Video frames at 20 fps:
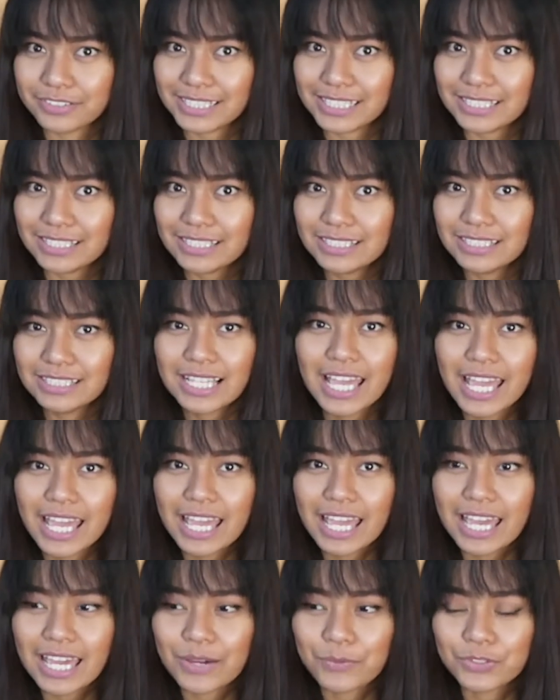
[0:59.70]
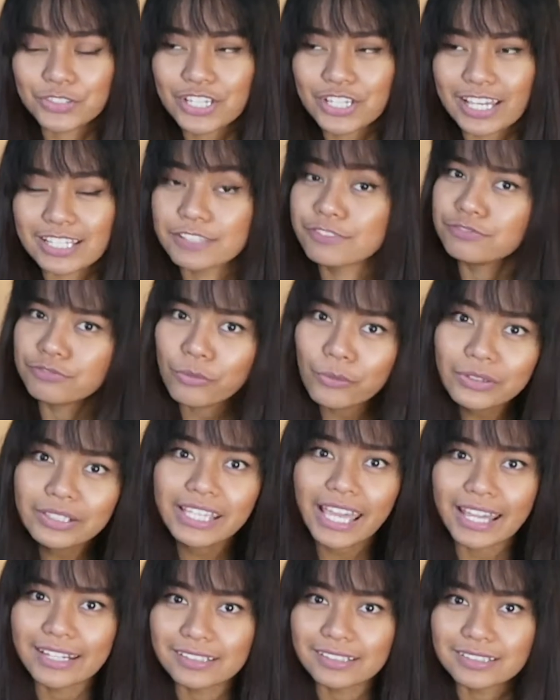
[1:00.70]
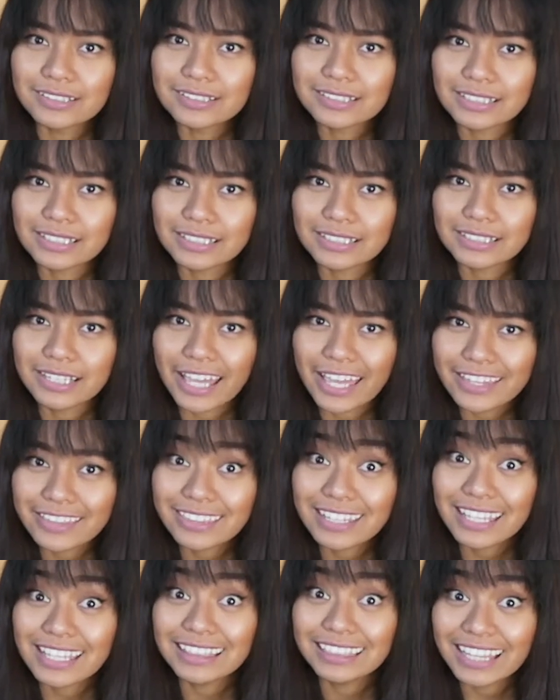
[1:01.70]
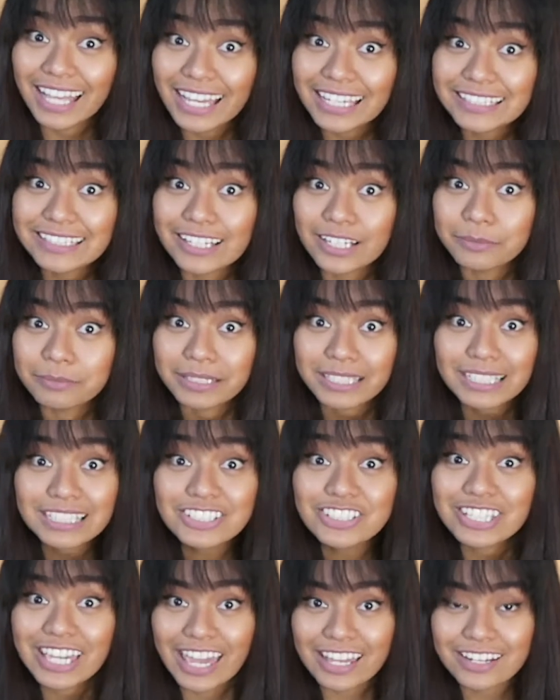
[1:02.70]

wreath, which has four candles in it, and they light up each